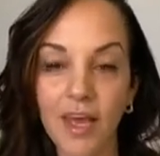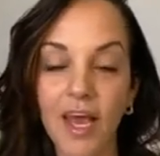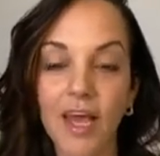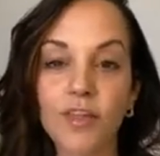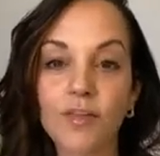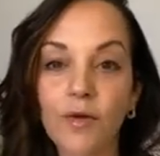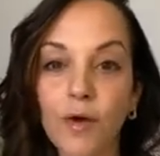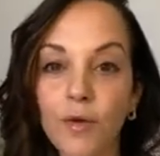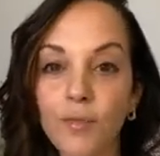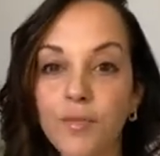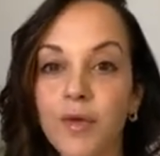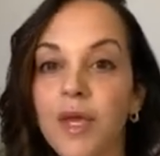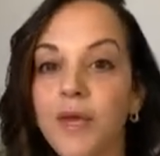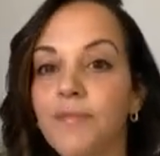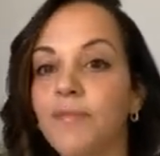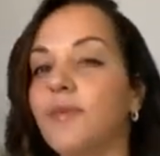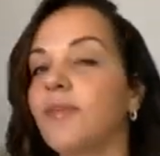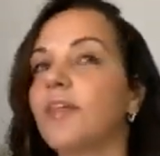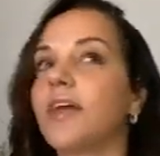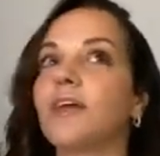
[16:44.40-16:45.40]
And there are
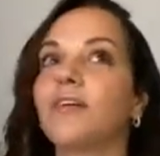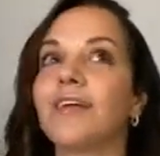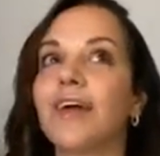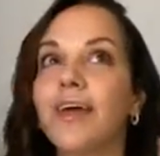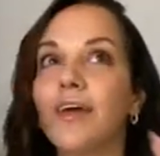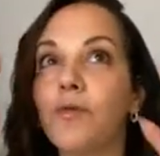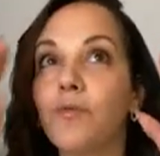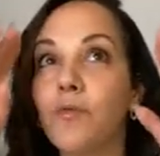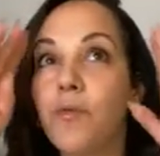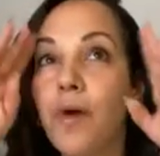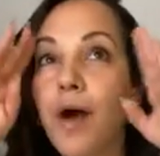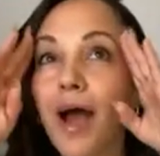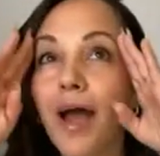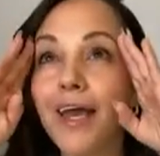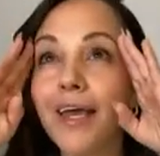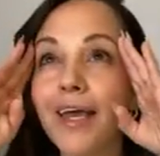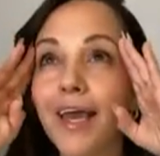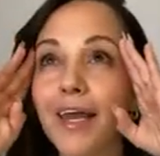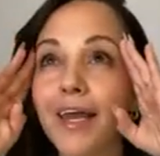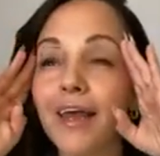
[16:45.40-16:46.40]
people that are like,
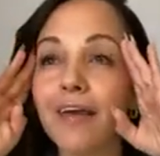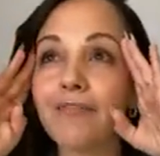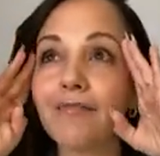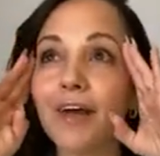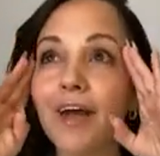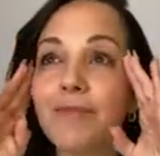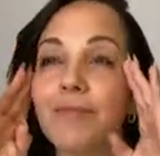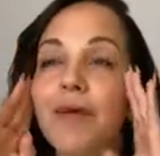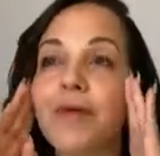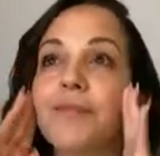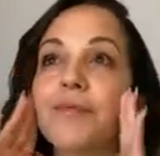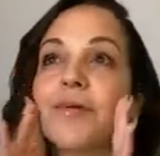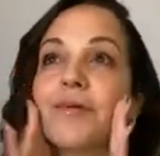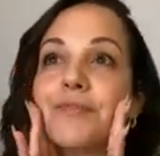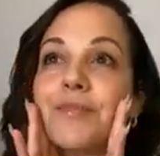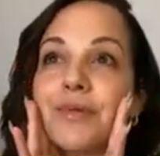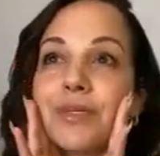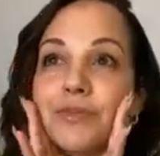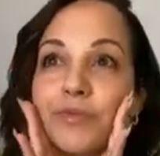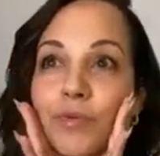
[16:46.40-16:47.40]
why can't I find my
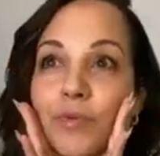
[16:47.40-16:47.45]
purpose?